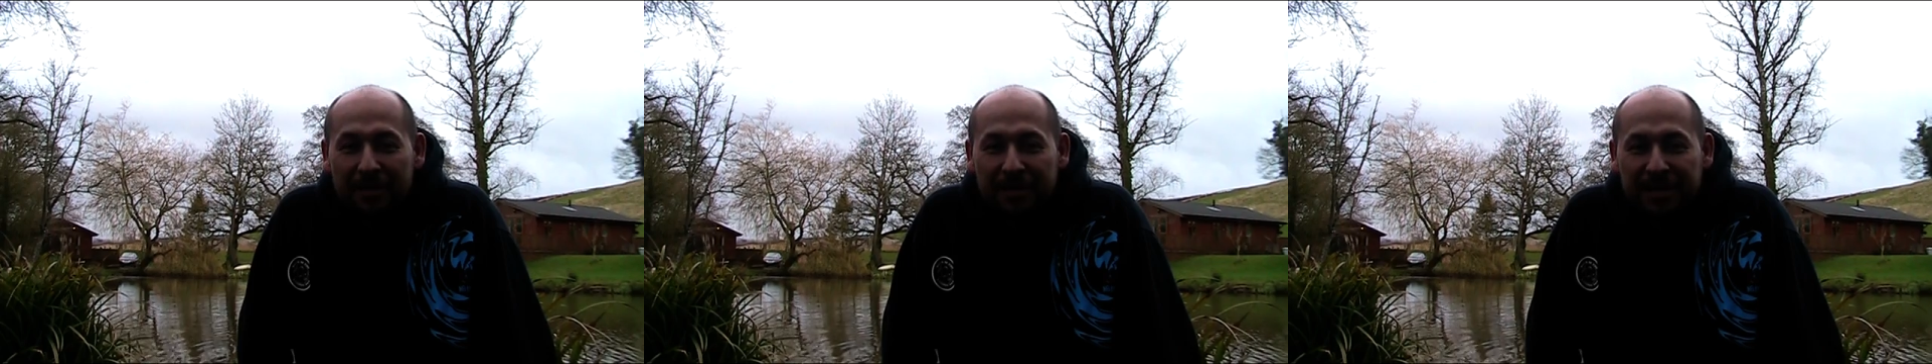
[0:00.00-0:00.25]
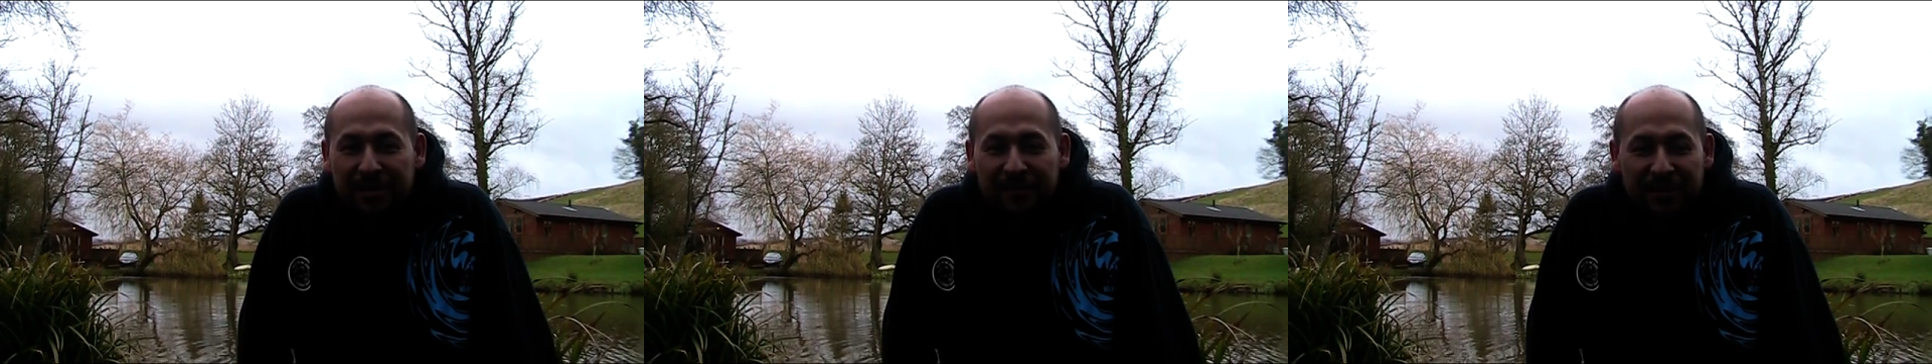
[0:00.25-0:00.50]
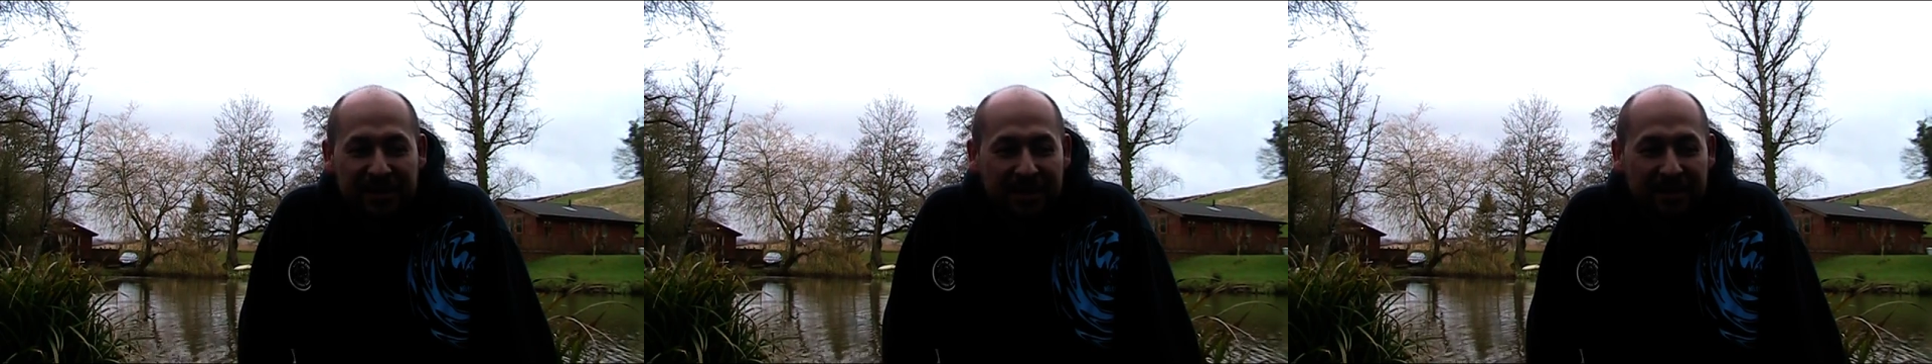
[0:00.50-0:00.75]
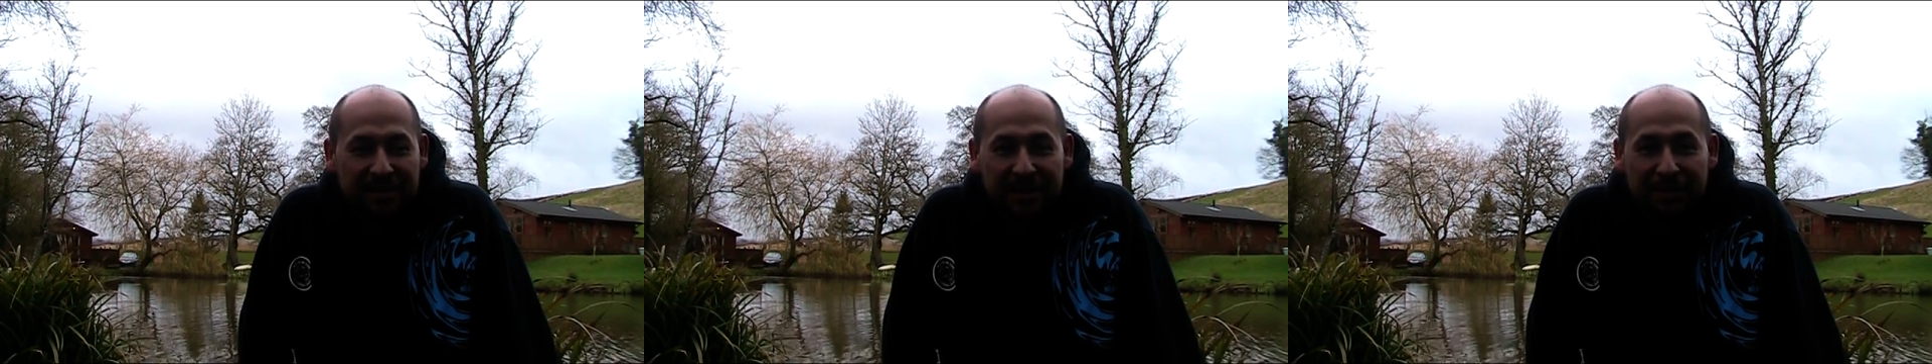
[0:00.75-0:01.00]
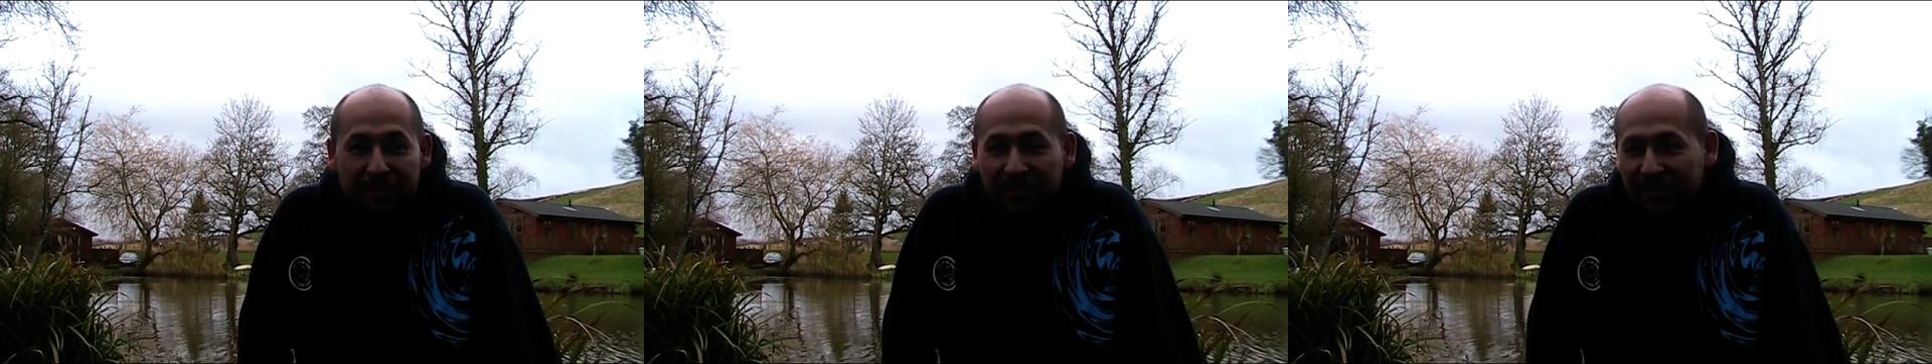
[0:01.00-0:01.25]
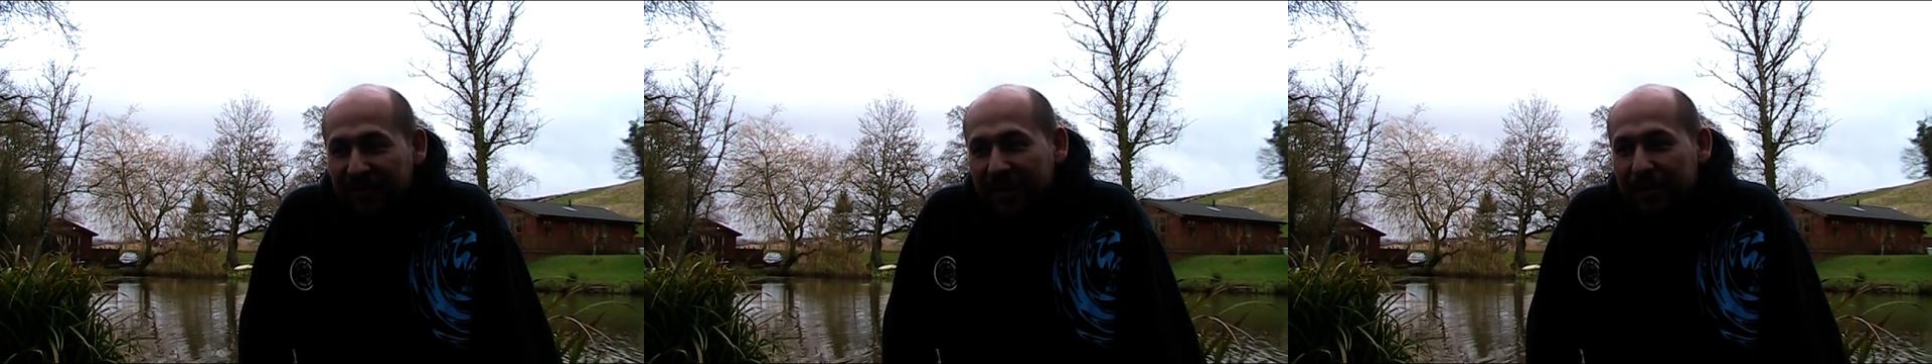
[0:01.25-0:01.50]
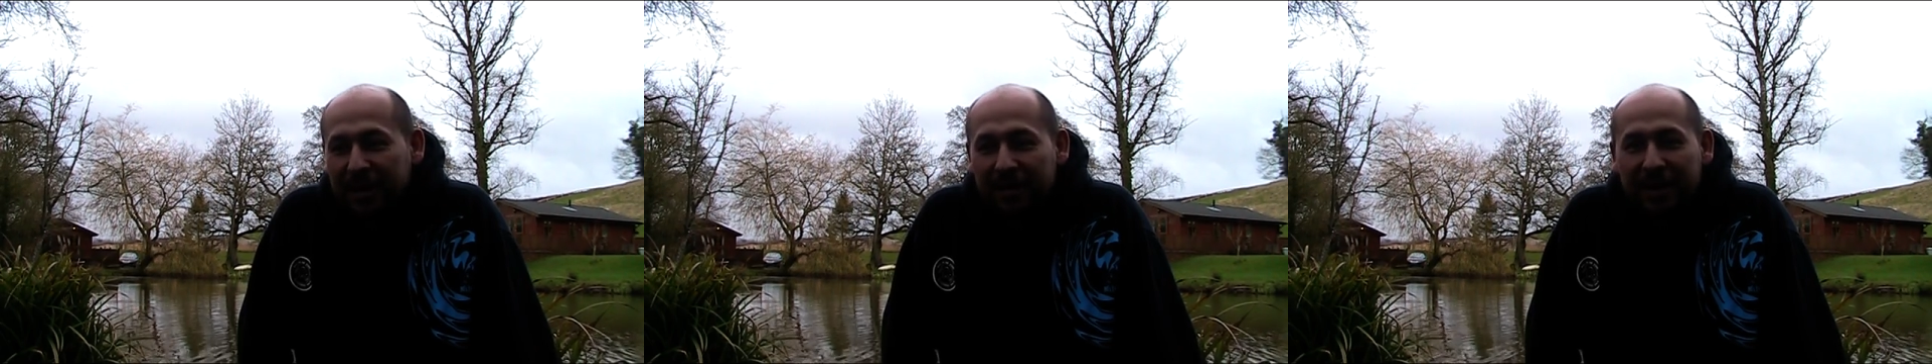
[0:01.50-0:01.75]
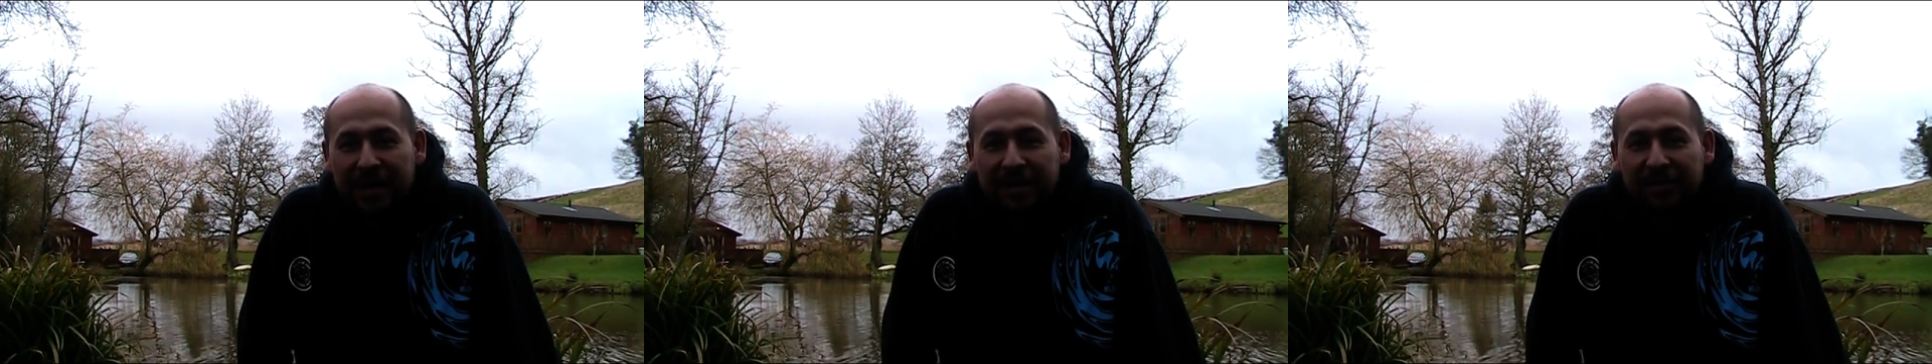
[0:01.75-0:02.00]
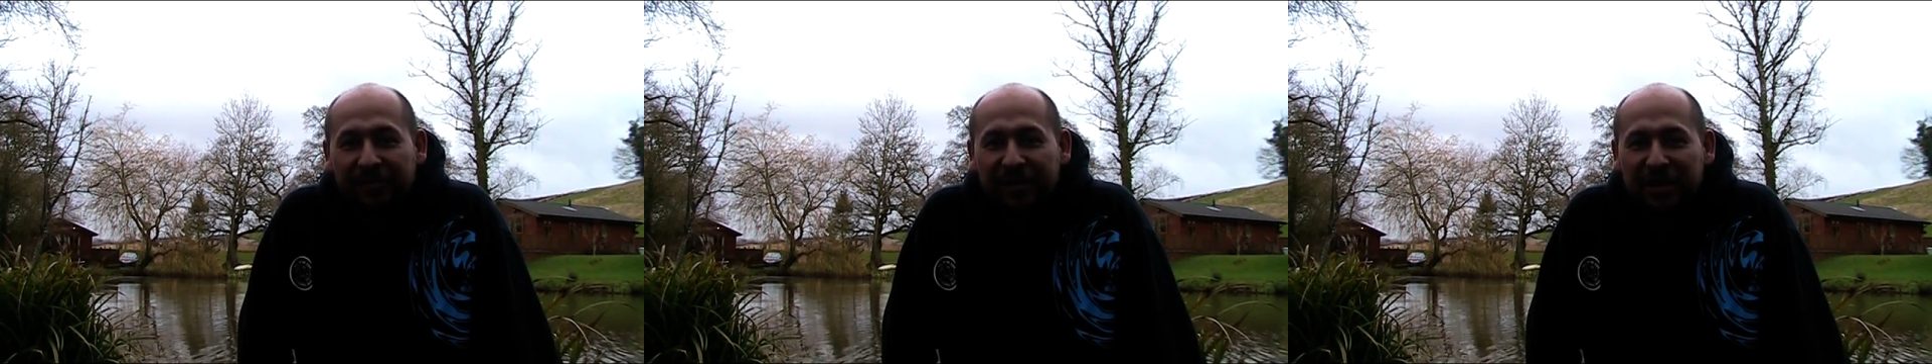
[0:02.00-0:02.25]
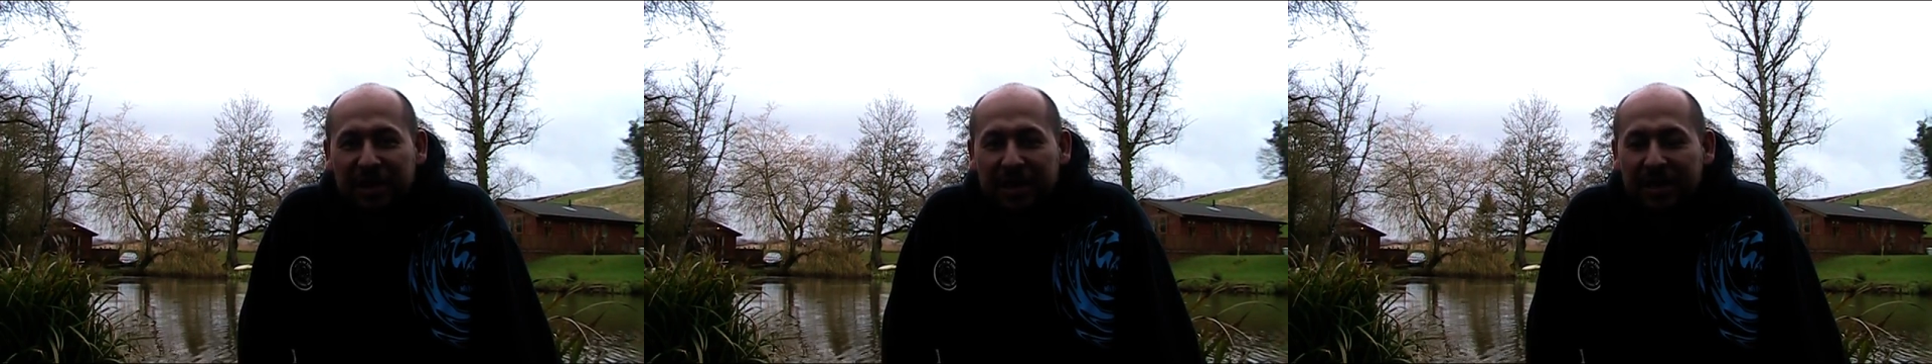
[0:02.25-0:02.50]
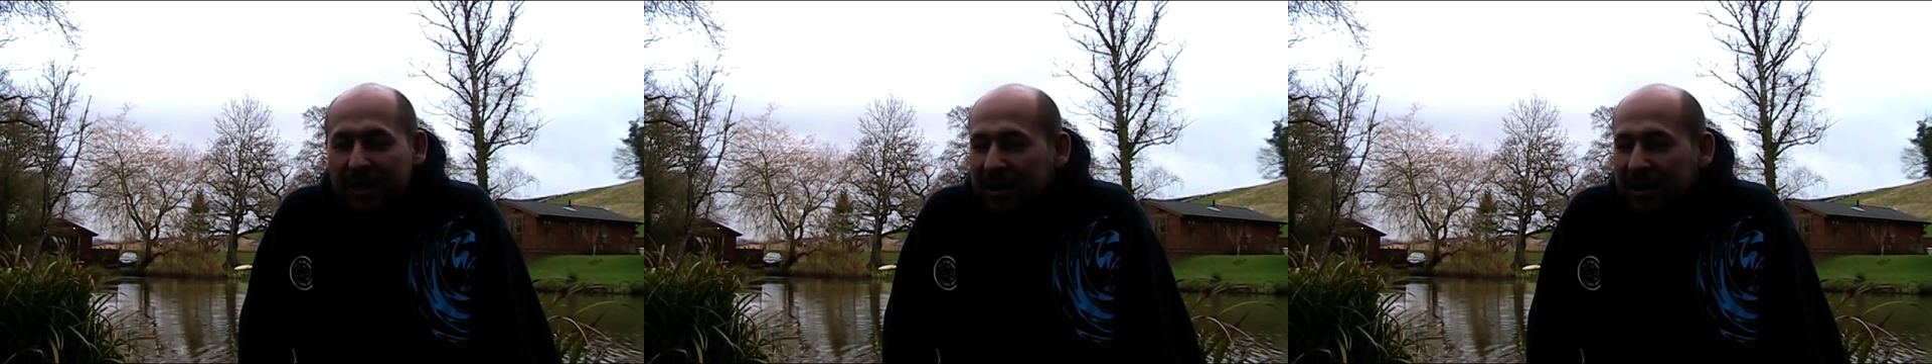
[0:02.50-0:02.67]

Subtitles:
is something that's ideal if the family aren't into the fishing.